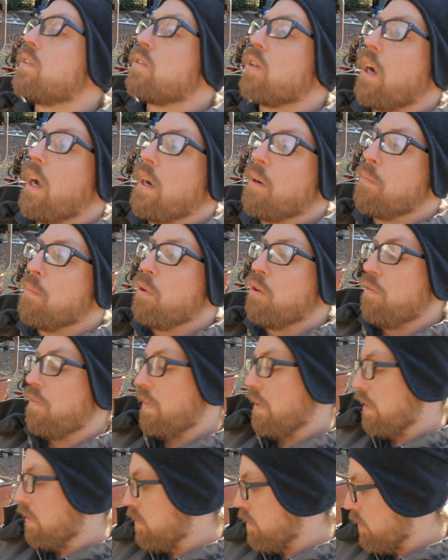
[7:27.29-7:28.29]
try to move
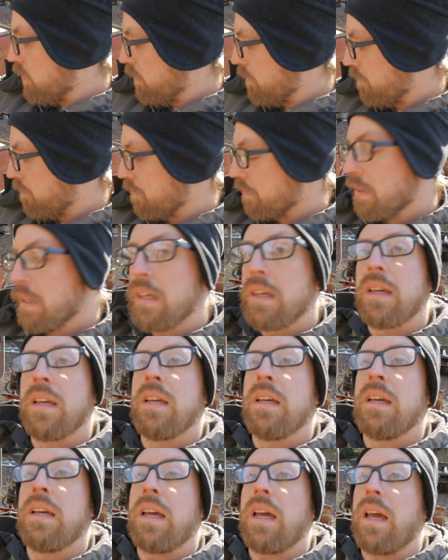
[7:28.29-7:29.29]
this
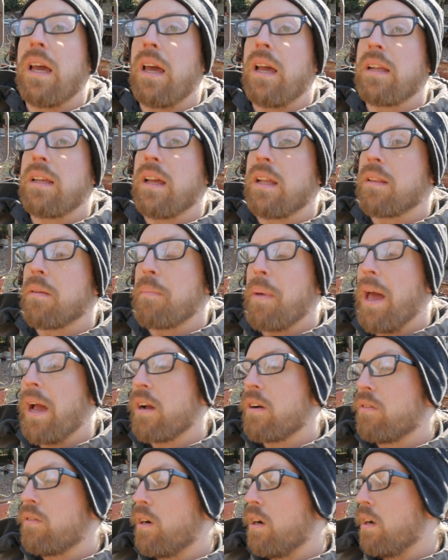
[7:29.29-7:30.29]
and get the
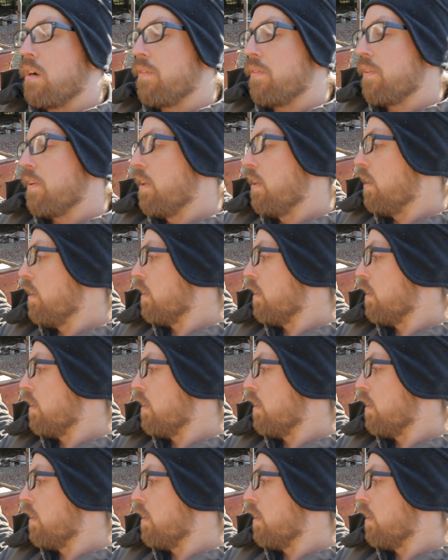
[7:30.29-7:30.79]
backhoe off,